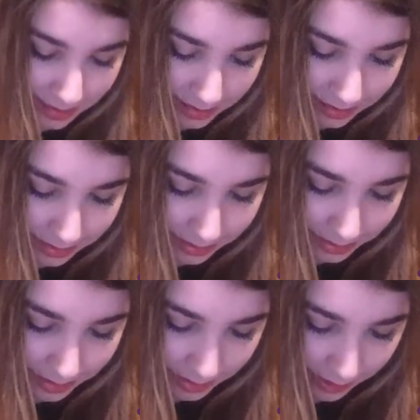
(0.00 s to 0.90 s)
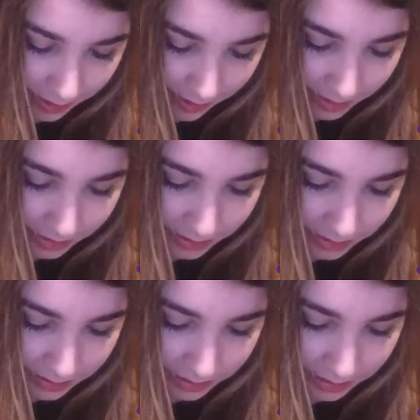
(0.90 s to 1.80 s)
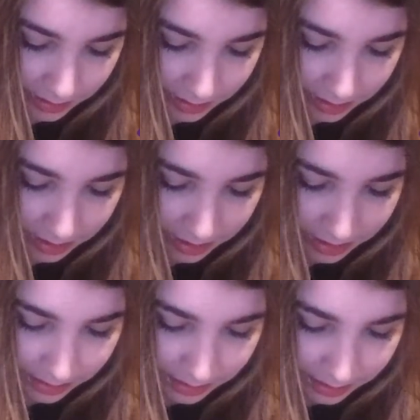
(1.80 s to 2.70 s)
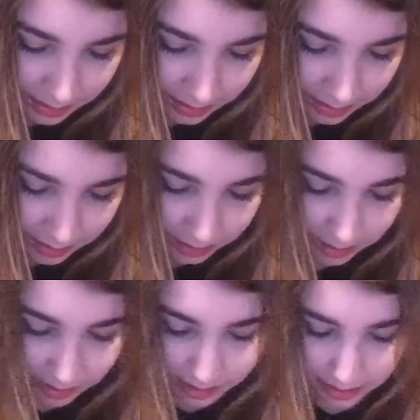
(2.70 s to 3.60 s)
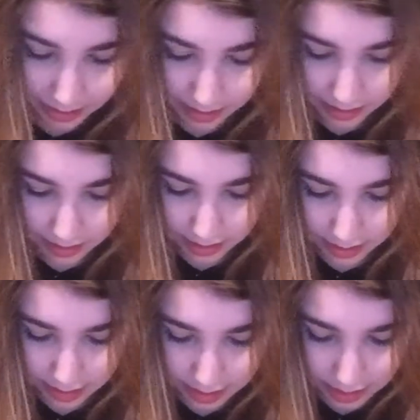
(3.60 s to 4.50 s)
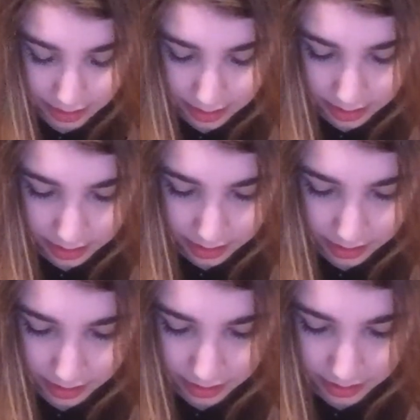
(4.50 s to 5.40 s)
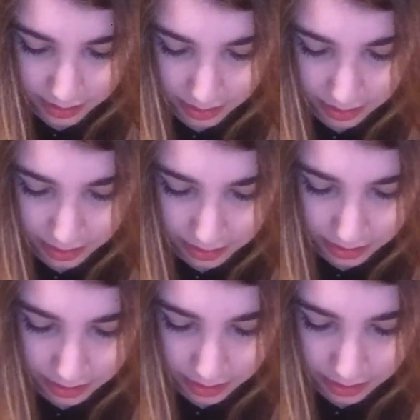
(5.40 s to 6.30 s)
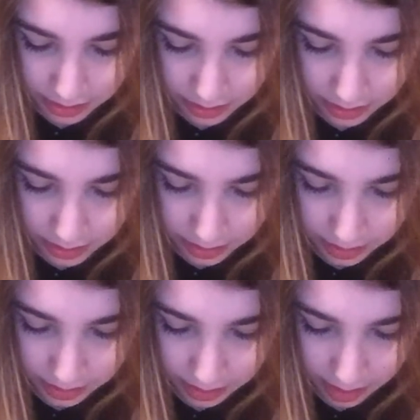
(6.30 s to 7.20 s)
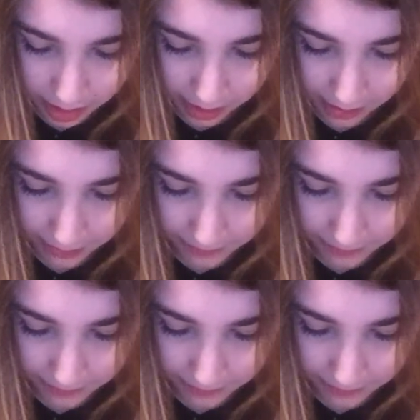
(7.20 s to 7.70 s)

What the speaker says: (no one is talking)